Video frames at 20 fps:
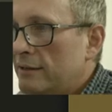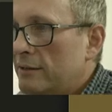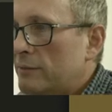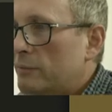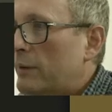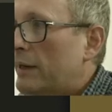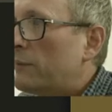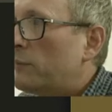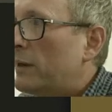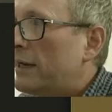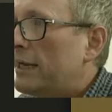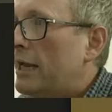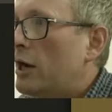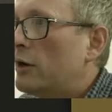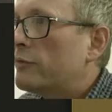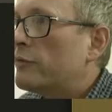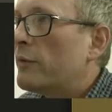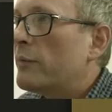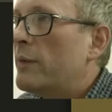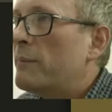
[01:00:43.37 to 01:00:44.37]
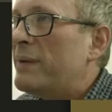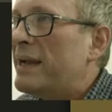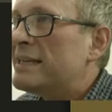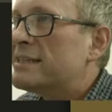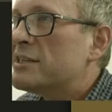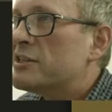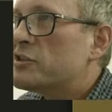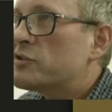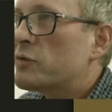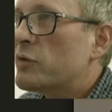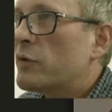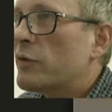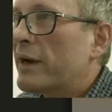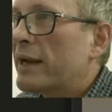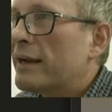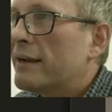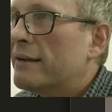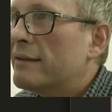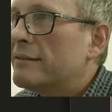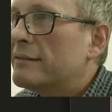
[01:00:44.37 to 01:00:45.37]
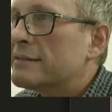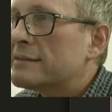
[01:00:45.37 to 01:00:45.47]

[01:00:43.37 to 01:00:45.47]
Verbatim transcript: We, we know from the better drawing.